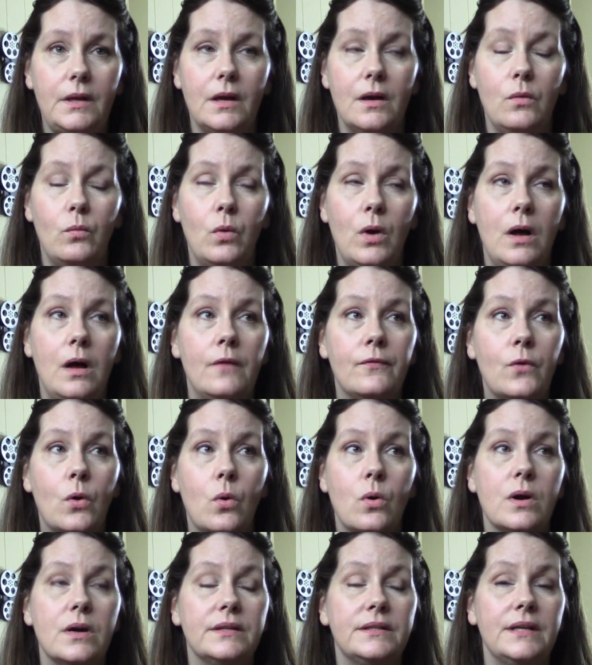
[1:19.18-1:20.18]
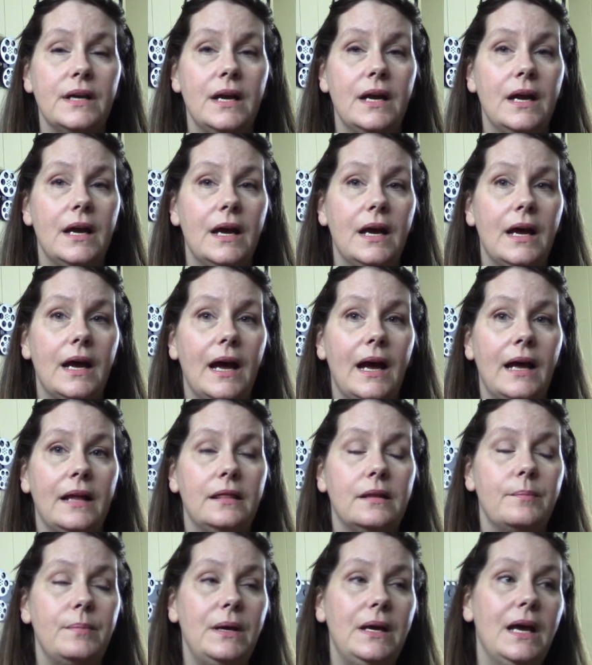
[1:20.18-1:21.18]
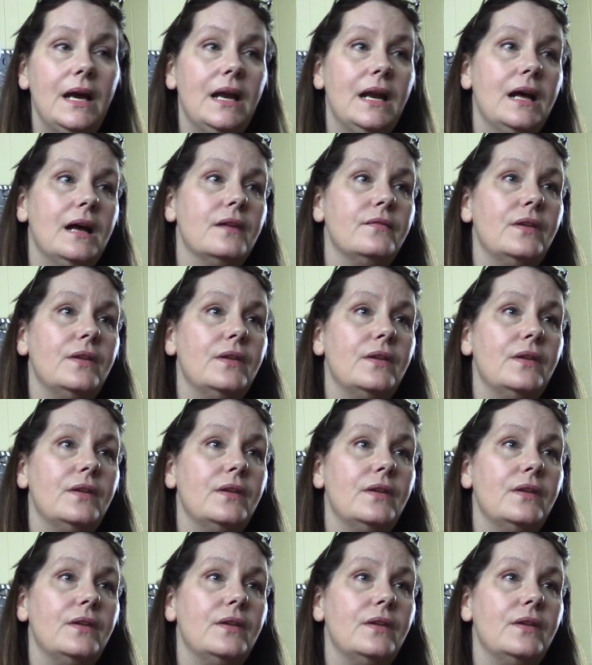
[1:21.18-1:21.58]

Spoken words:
Well, of course, at the beginning